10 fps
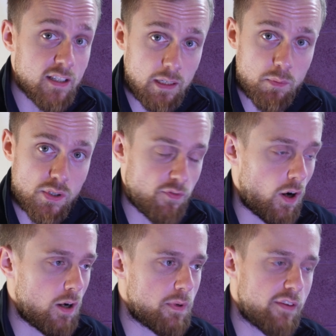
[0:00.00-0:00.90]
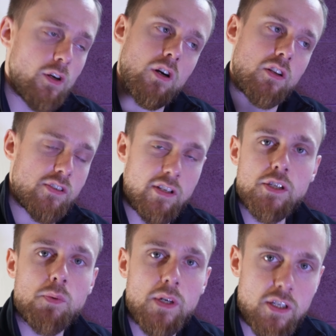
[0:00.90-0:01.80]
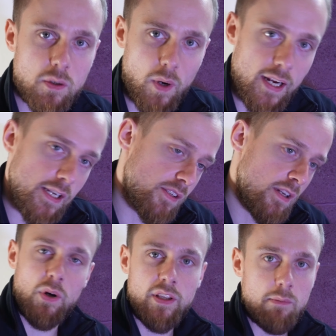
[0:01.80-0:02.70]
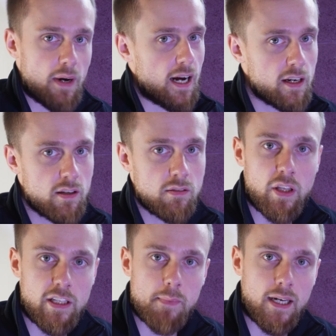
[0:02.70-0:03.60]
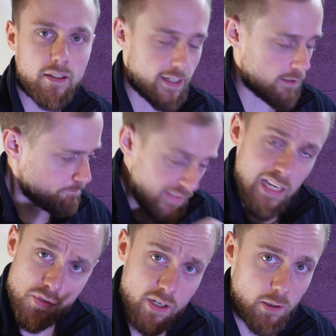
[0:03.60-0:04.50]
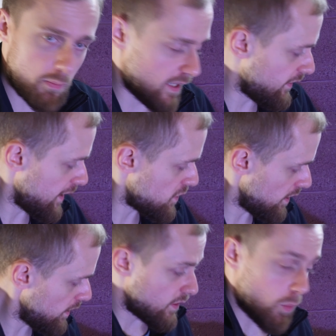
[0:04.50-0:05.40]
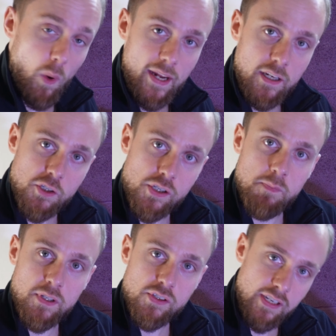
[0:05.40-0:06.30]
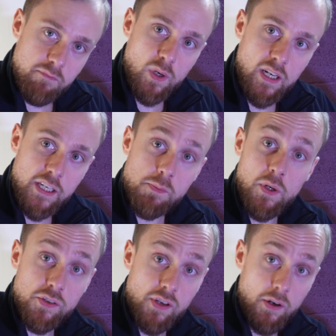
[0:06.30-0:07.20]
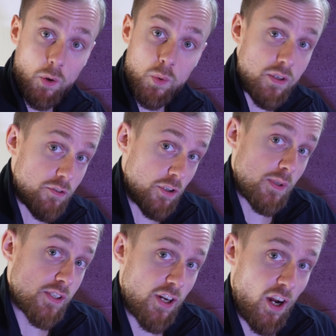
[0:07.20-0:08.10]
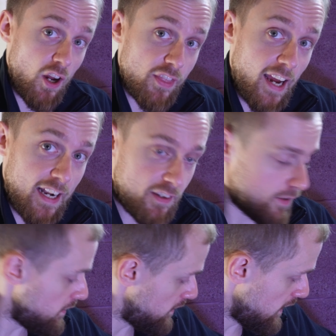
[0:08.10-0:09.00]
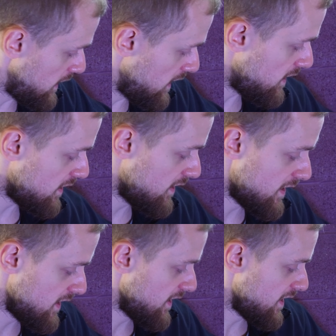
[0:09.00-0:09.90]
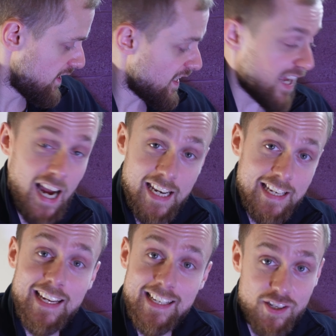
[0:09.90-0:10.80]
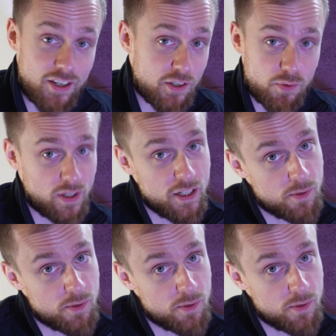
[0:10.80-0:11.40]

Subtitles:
it was fine, but if you're constantly switching weights, putting them back, pulling them out again, that was a little bit of an issue. The weight adjustments seem really smooth, so all you do is turn the handle and it turns really